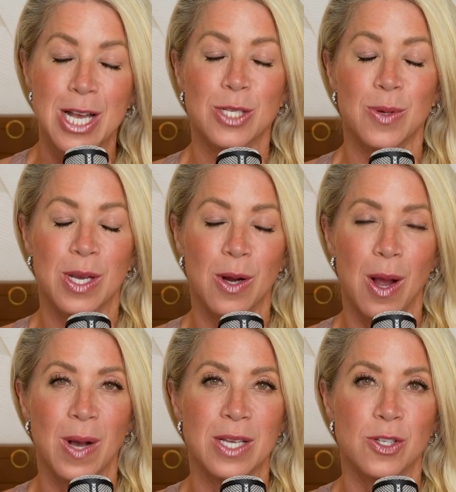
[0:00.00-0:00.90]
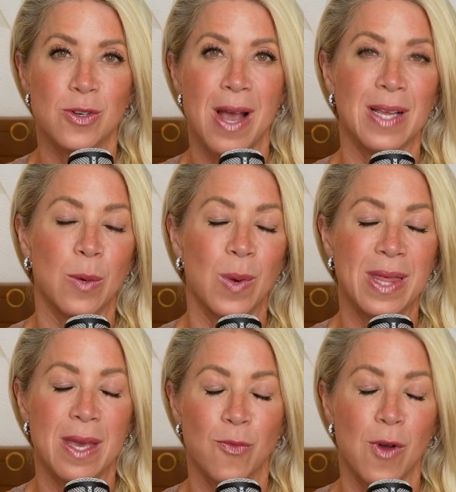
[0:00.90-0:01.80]
So here I was traveling
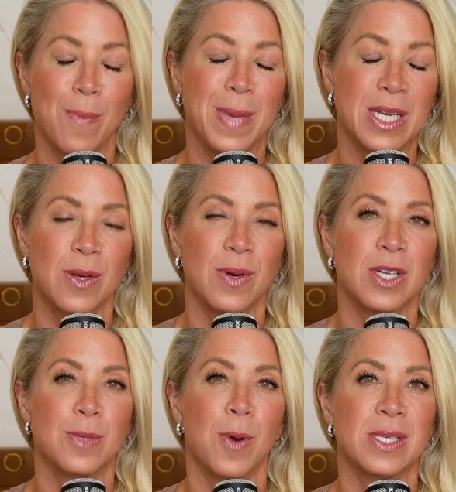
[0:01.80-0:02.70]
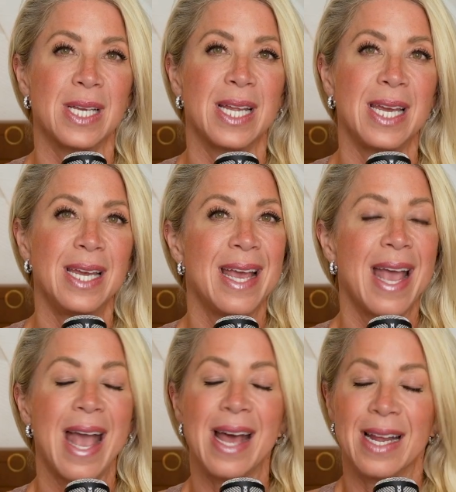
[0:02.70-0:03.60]
with him from Minnesota to Park City,
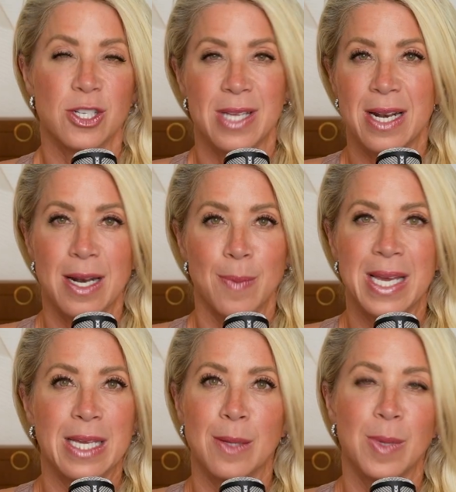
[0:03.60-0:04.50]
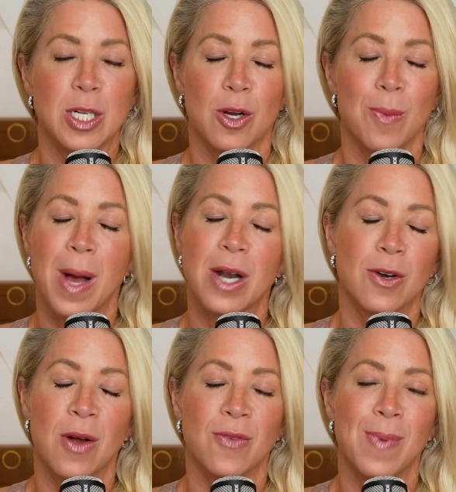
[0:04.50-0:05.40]
and I just ended up taking the blood sugar
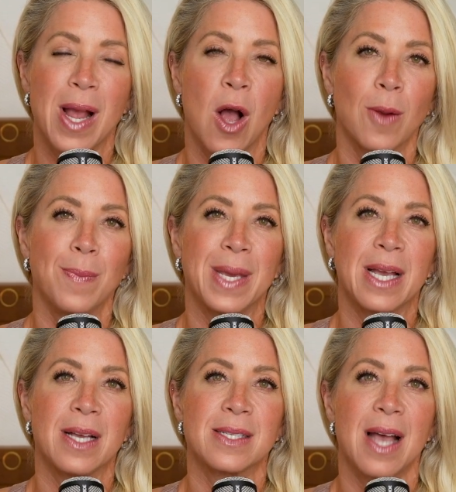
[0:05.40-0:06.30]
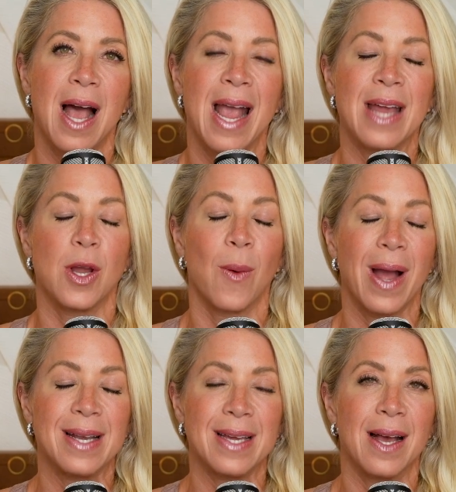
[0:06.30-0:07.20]
monitor out of my arm because I had no
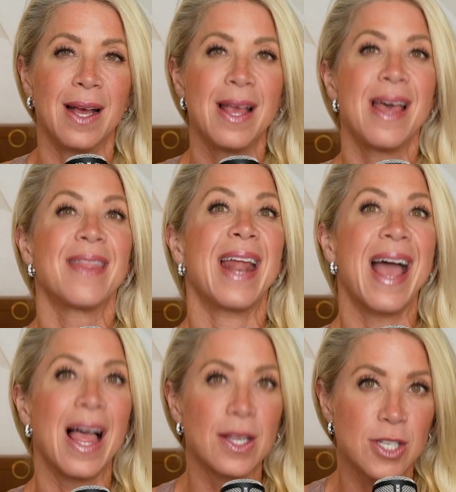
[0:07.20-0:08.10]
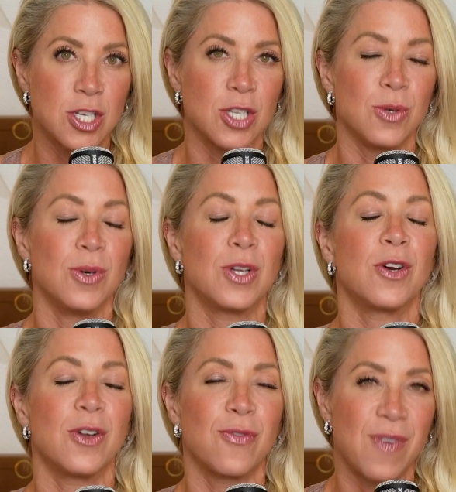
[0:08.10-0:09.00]
idea that altitude
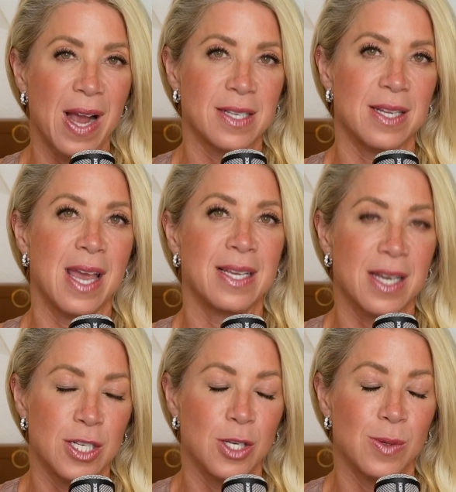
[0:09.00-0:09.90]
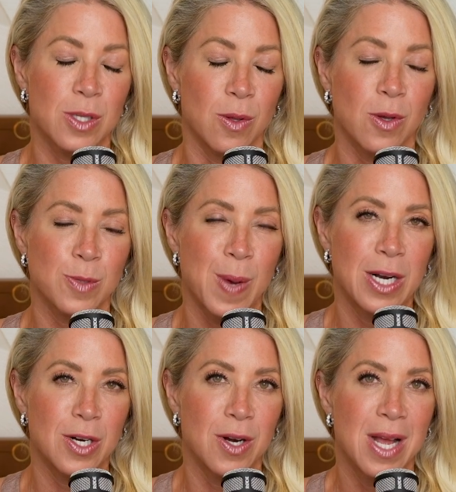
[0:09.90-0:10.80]
could affect a continuous glucose
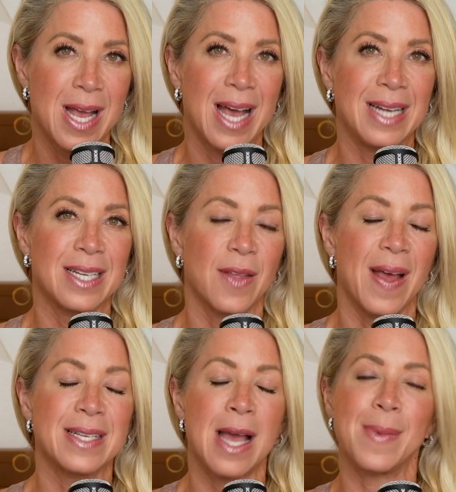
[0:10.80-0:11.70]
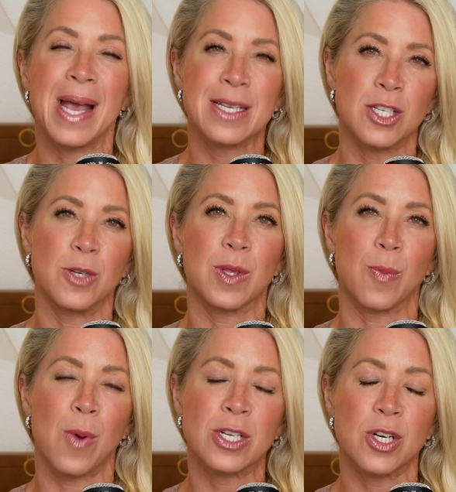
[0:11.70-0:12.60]
monitor until that time. It has to do with the
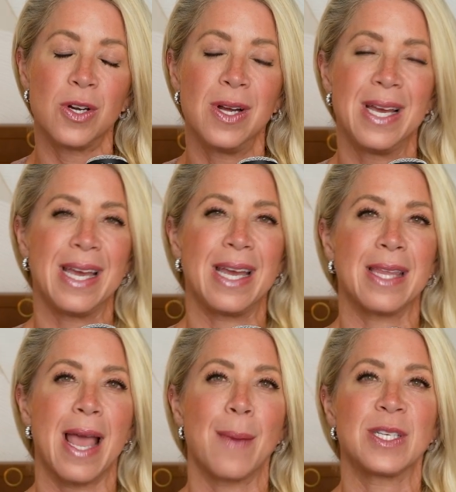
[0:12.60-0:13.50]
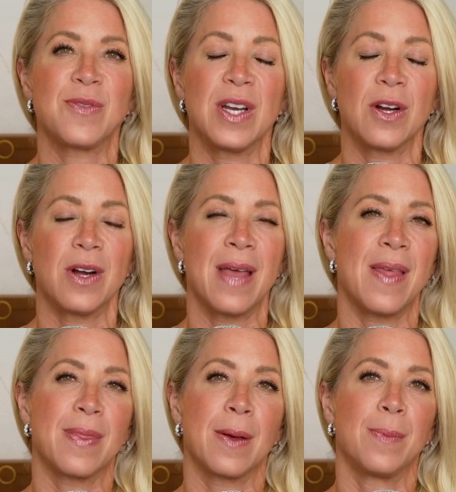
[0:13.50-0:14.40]
pressure in the atmosphere, and
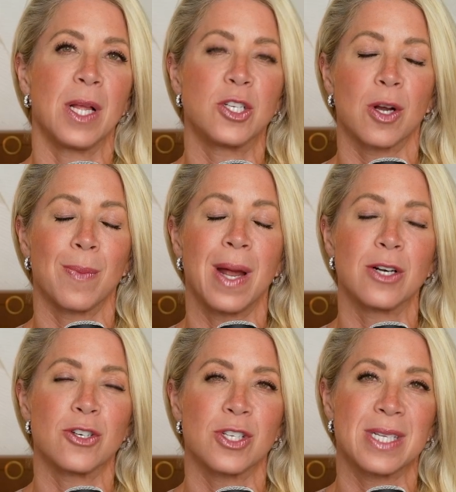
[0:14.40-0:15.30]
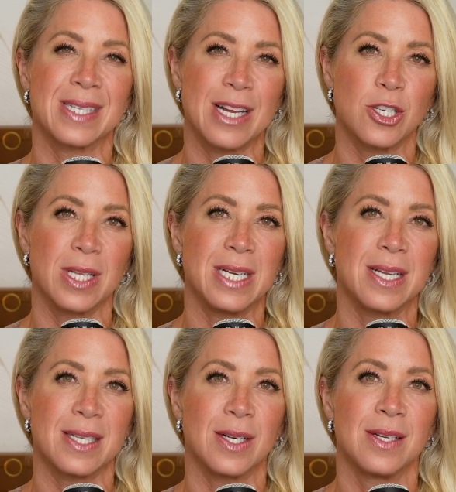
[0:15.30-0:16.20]
that the blood sugar monitor just essentially
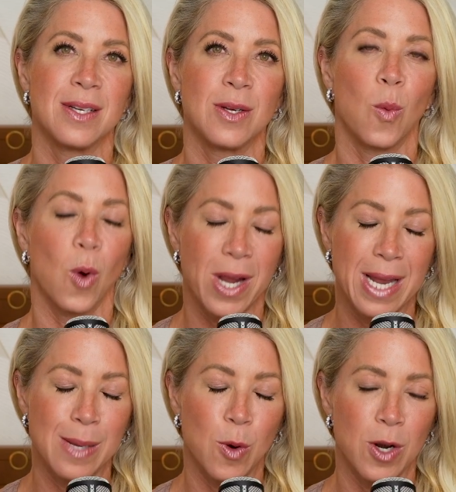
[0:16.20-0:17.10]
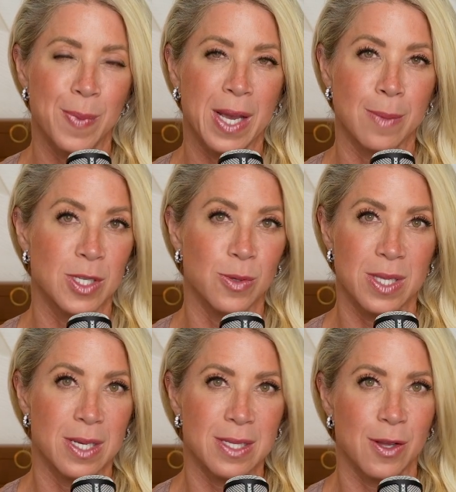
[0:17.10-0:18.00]
doesn't work anymore and it becomes useless.